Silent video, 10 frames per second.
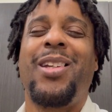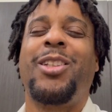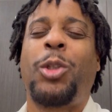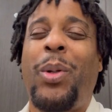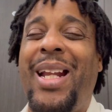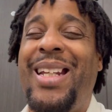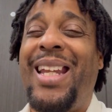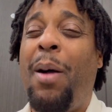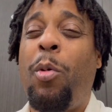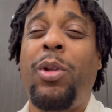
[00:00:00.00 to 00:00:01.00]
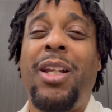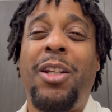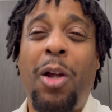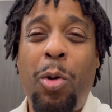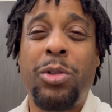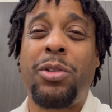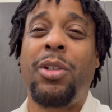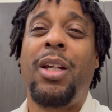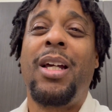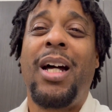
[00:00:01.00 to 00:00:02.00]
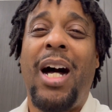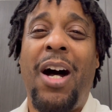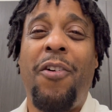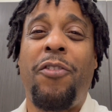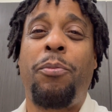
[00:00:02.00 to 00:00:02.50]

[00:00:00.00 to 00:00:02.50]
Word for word: So they double the dose of